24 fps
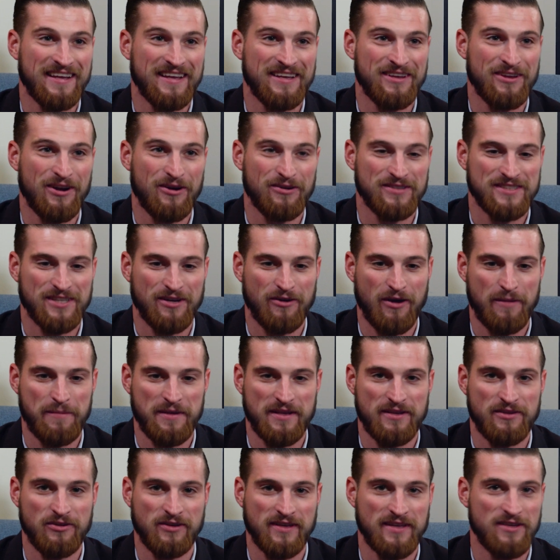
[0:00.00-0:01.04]
know, so I mean,
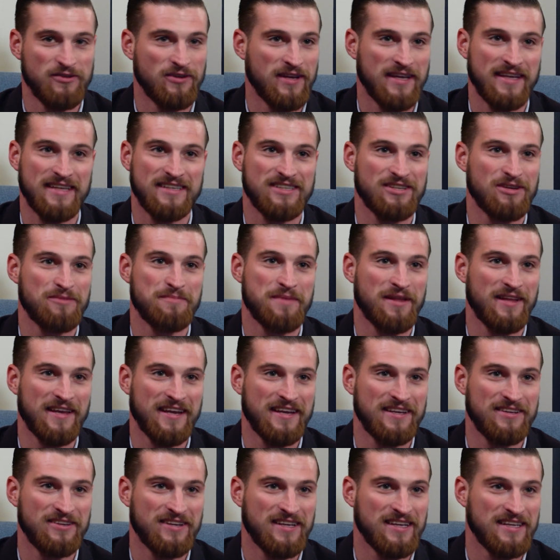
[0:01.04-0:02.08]
you can get to $1
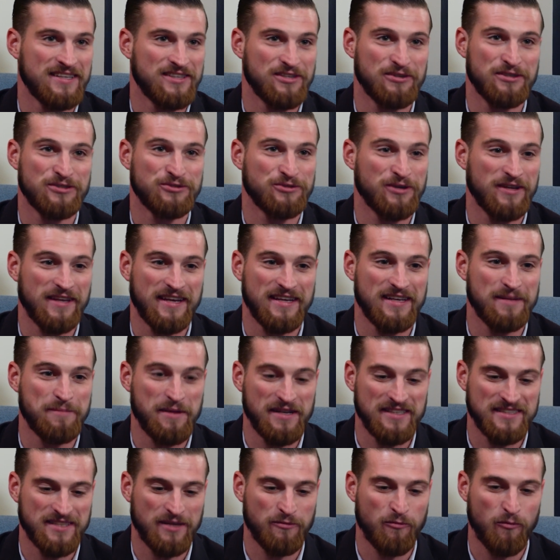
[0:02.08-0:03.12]
billion, you can get to $1 trillion,
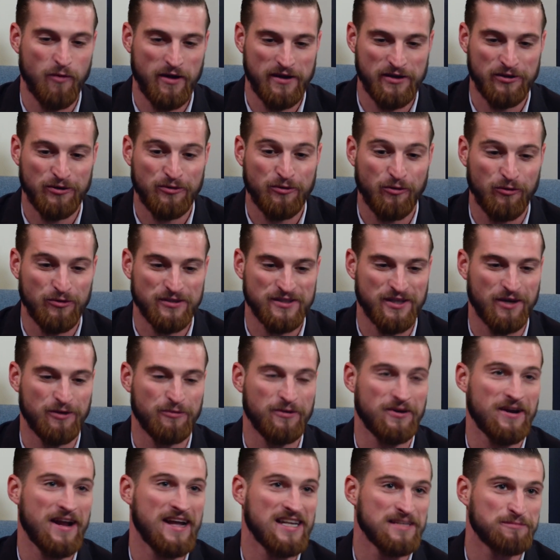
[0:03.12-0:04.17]
depends on what your goals are, what
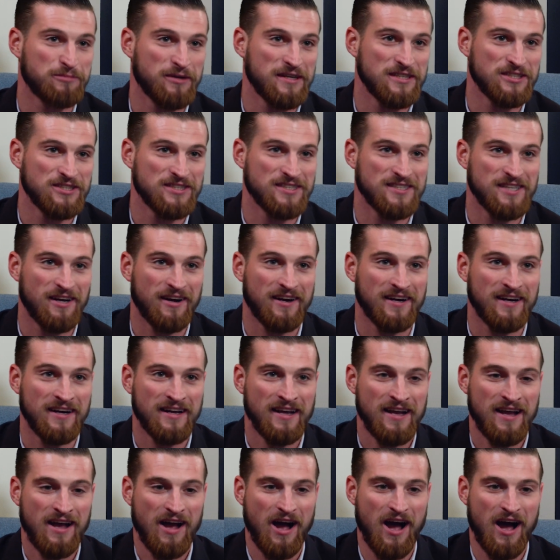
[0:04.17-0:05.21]
your aspirations are,
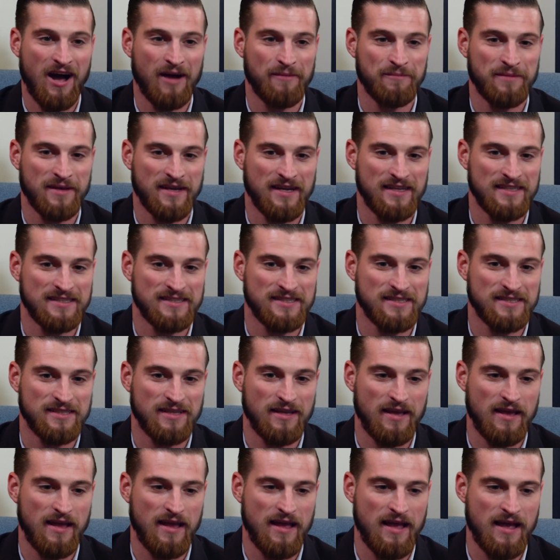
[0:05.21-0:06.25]
because
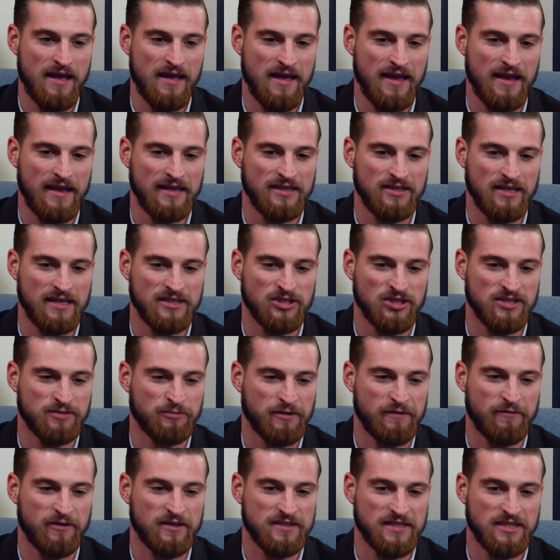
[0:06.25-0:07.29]
it just
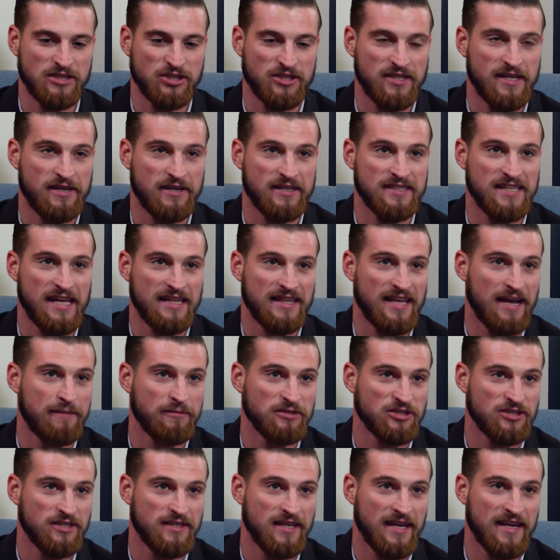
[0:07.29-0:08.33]
reverse engineer exactly how
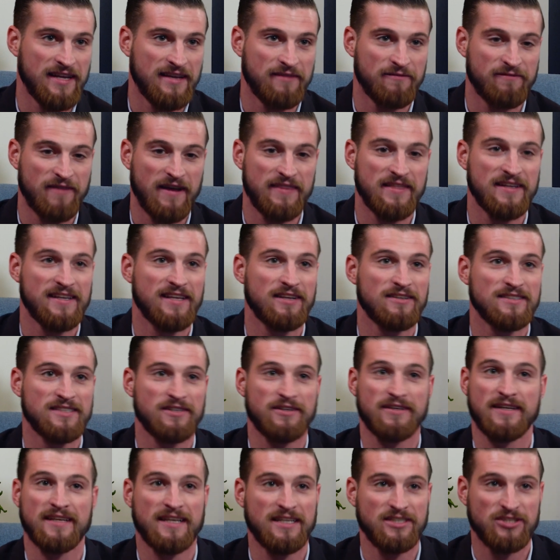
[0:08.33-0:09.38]
much you need and find the deals that are
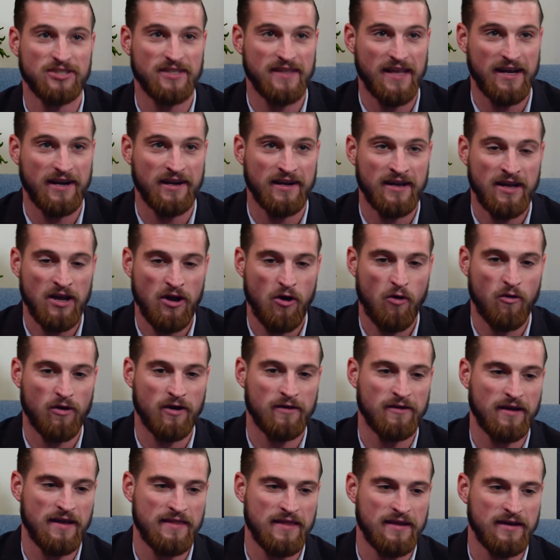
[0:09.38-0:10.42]
going to get you there.
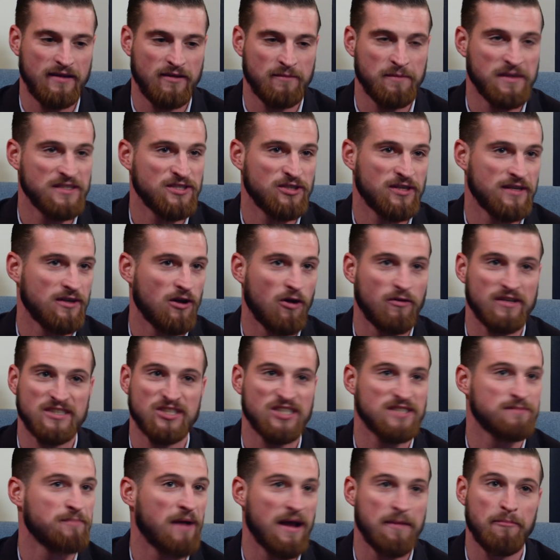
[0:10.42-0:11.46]
And then because you can always
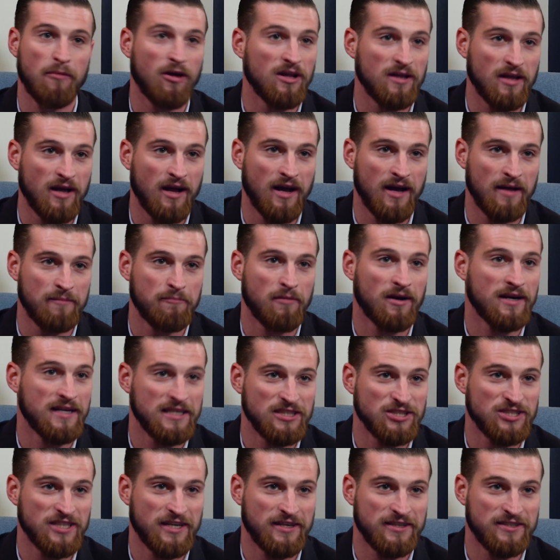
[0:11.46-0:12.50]
just buy market
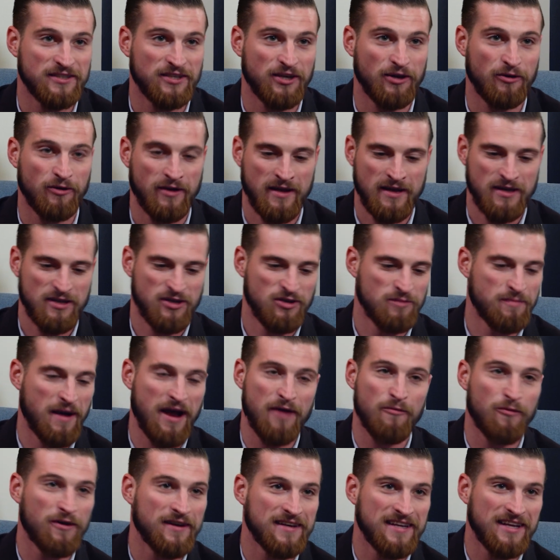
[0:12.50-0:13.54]
share too. You buy
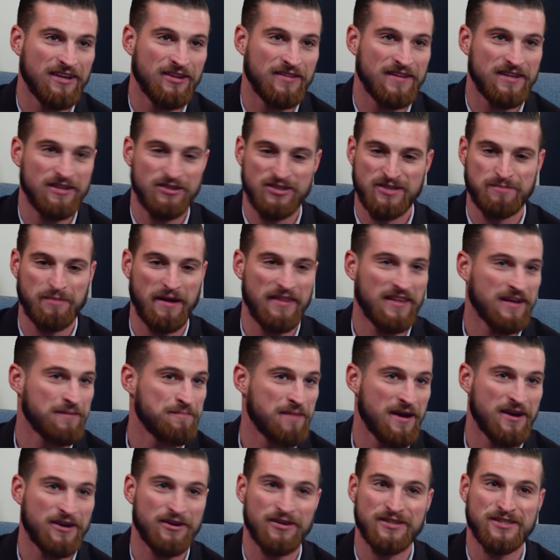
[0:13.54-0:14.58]
one deal, then you just buy the
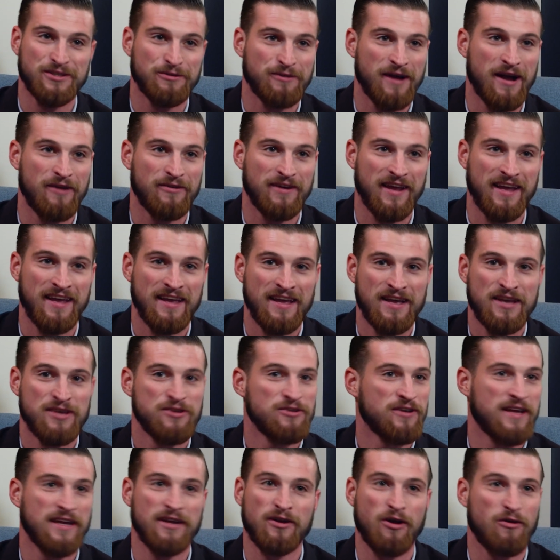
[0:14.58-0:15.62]
competitors around it.
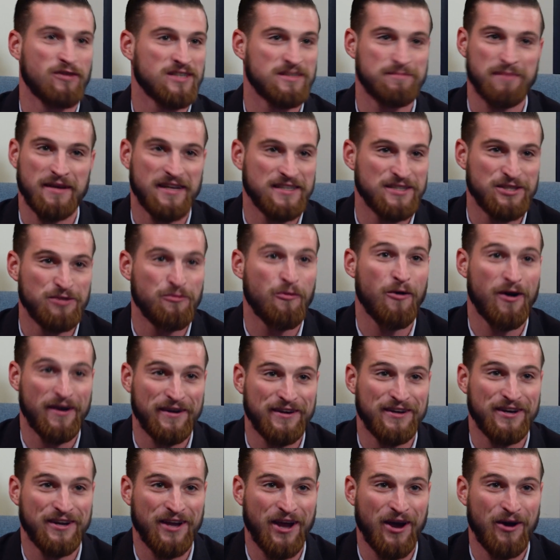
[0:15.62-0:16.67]
You can go as big as you want it
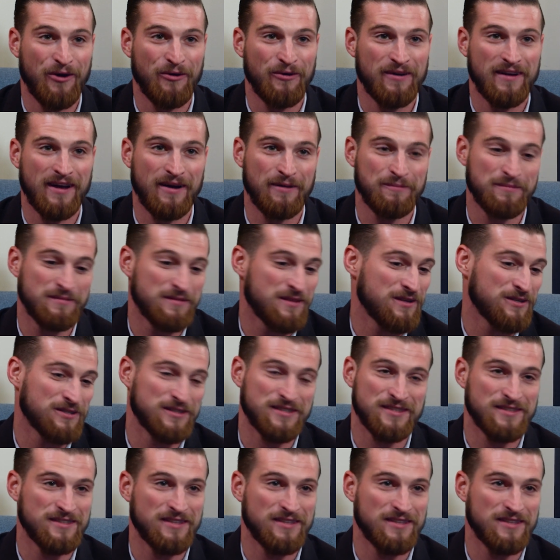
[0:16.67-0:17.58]
to go. There's